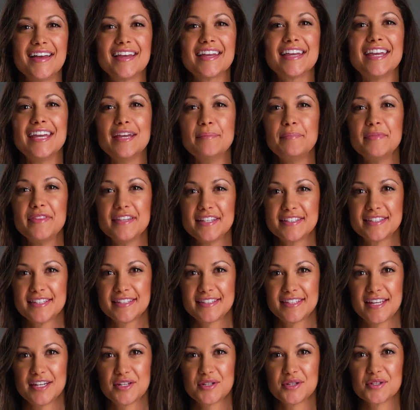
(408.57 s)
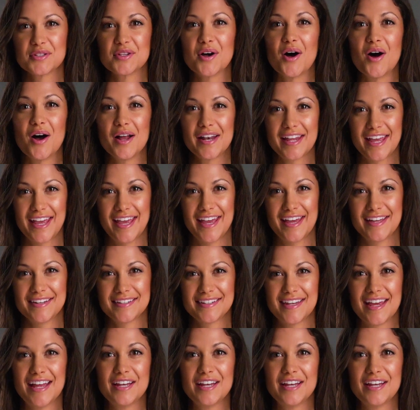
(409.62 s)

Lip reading: Keep these essentials on hand,